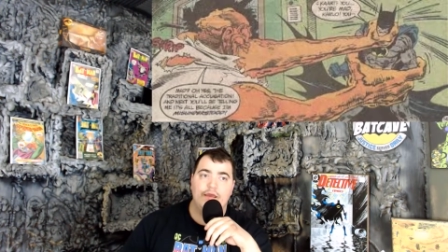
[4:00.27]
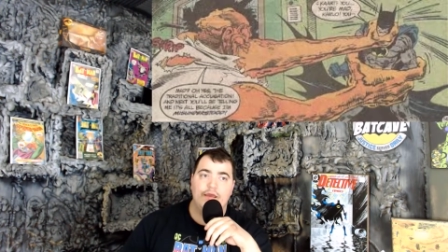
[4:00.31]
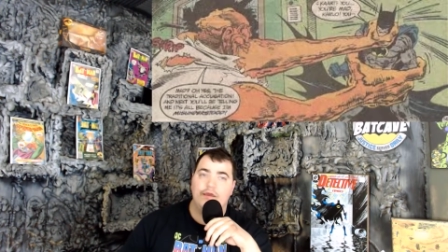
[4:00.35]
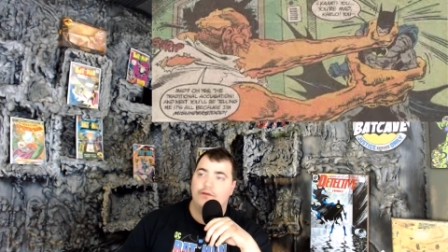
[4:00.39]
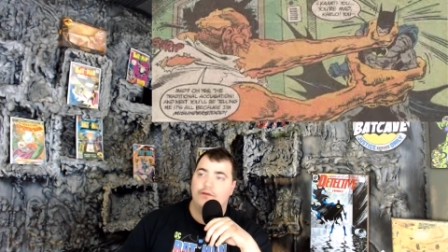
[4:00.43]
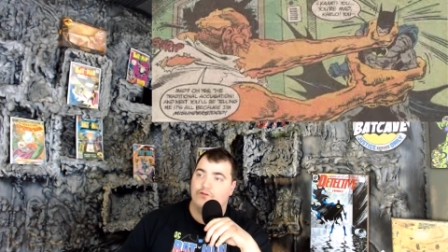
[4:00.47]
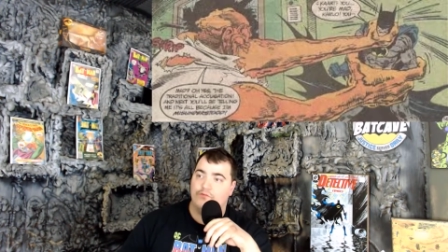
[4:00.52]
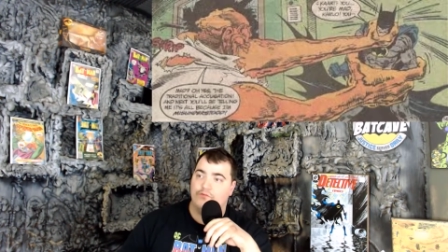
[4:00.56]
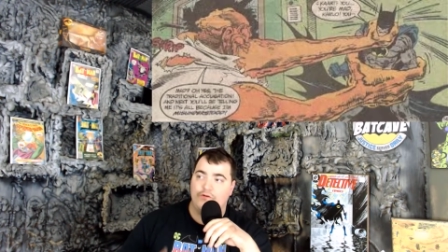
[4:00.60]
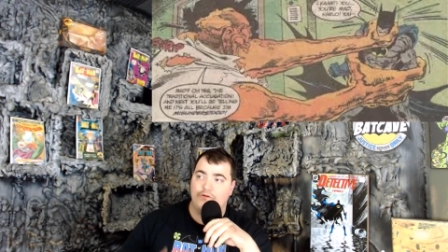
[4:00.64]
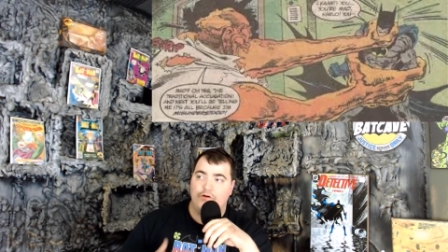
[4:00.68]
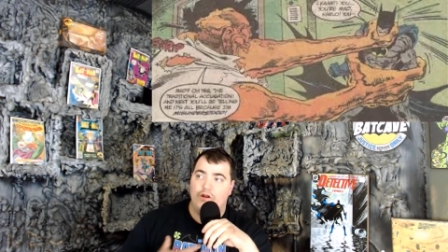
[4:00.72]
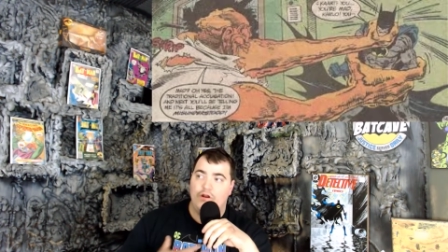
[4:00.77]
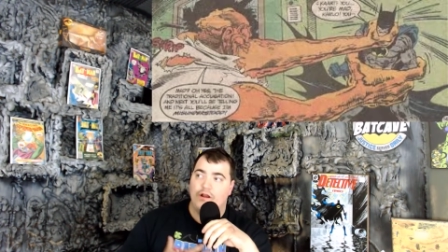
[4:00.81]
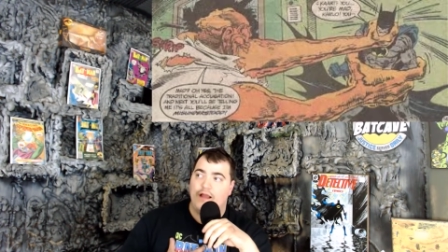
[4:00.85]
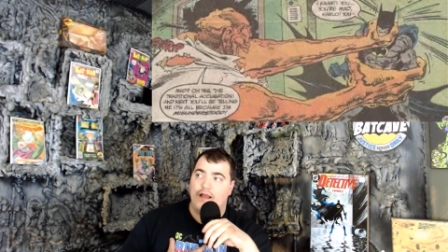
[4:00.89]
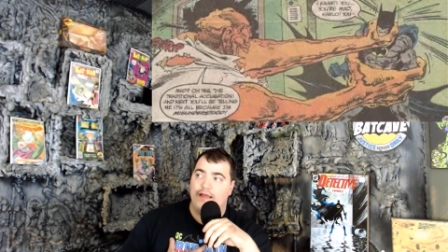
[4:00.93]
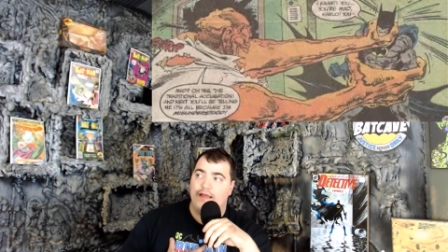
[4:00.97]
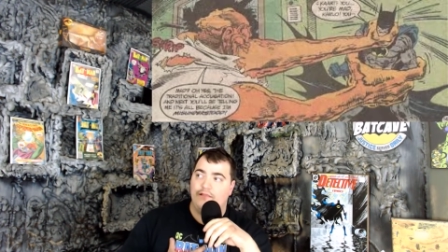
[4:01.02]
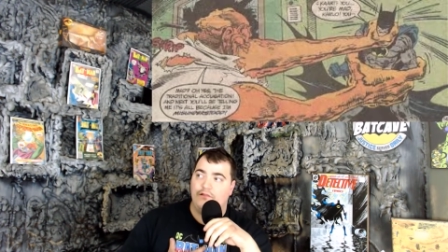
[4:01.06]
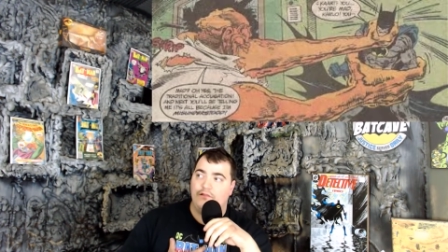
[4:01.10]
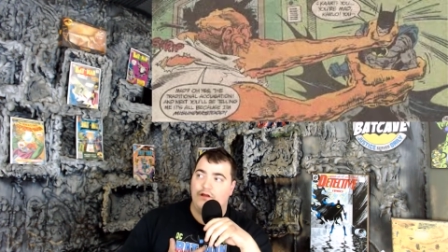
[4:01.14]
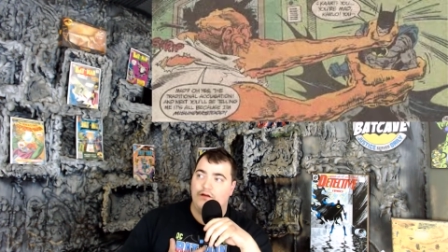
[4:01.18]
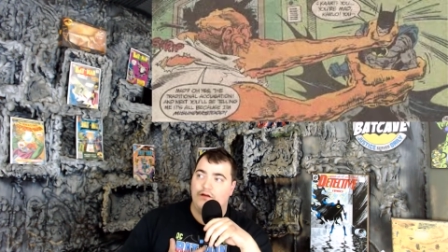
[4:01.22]
Don't get me wrong, I
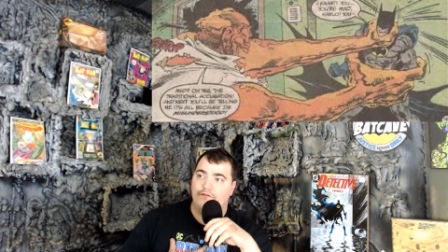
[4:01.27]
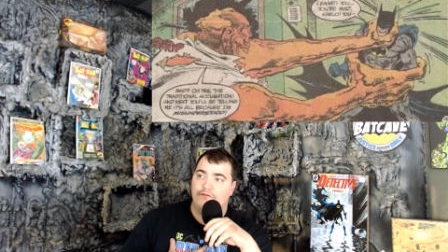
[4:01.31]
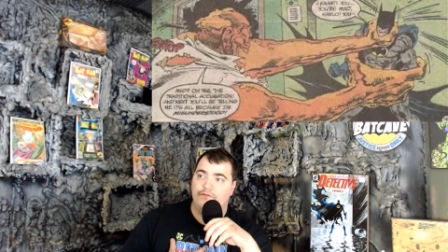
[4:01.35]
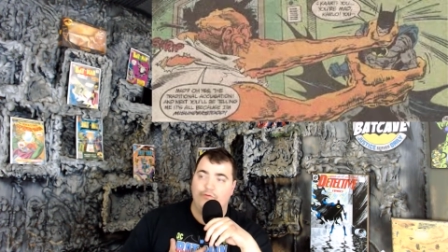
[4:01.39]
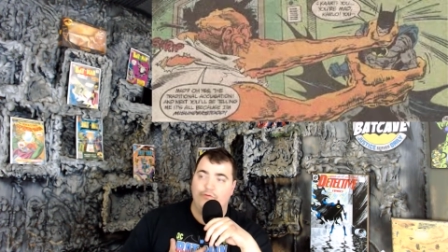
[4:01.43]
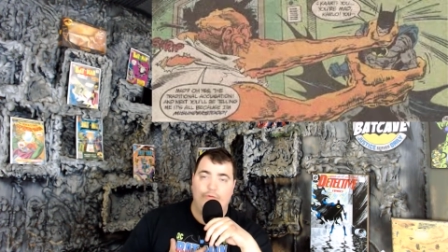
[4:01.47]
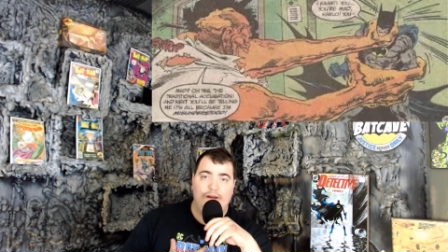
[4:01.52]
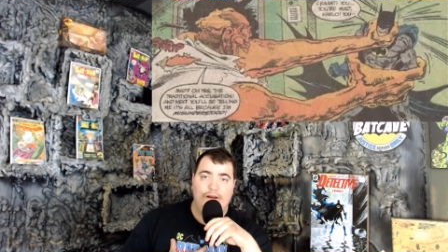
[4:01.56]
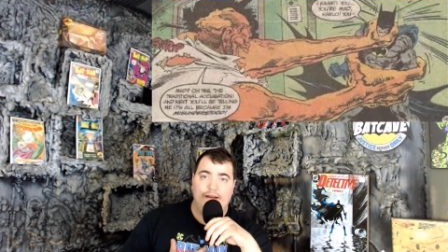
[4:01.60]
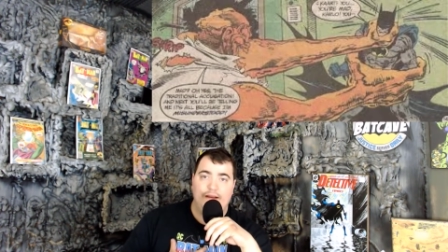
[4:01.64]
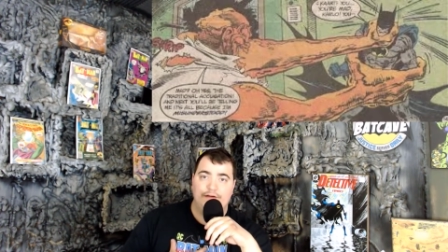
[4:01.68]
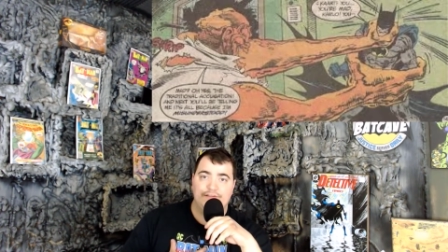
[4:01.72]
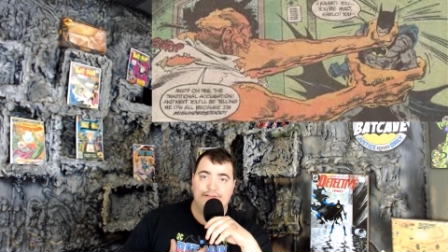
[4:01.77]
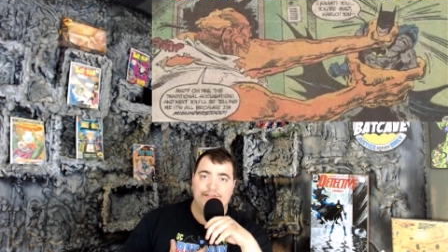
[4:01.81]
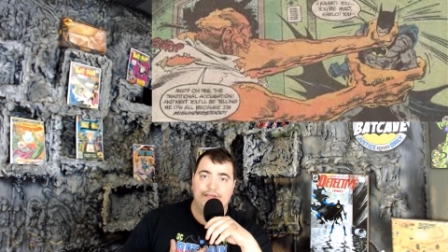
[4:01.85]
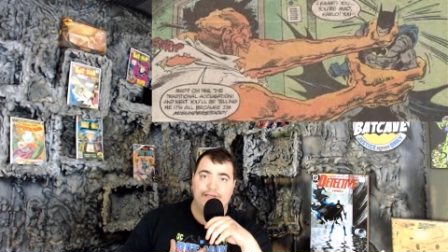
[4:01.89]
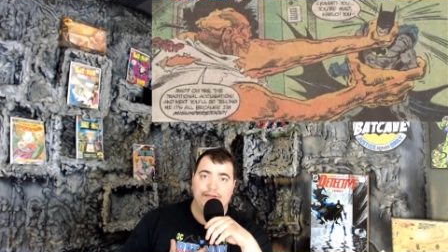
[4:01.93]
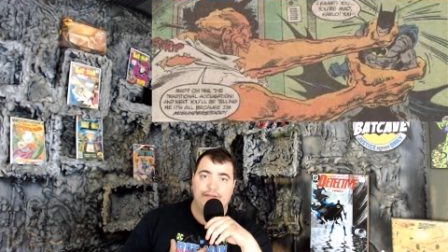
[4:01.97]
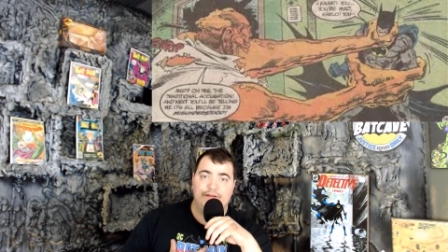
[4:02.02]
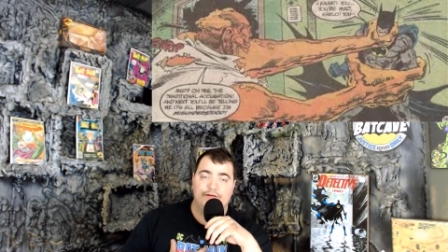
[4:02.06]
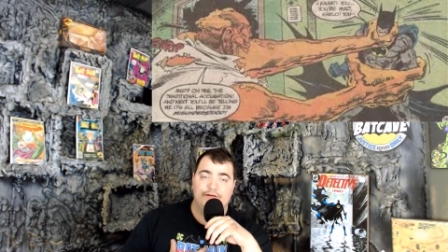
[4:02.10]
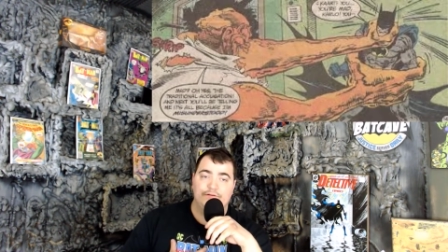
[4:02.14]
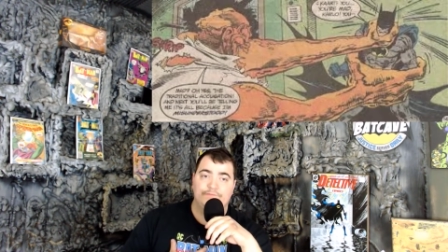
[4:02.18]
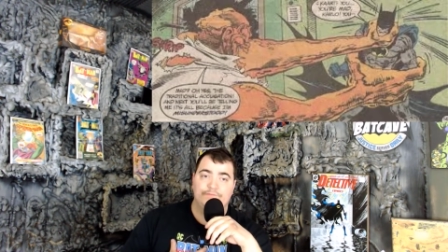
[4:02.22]
love the warehouse scene
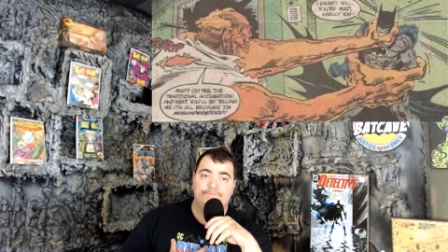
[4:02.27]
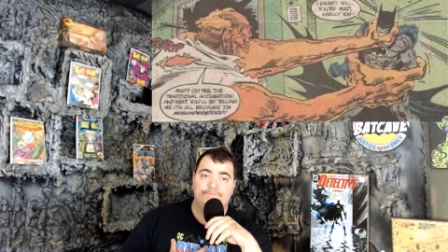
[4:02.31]
in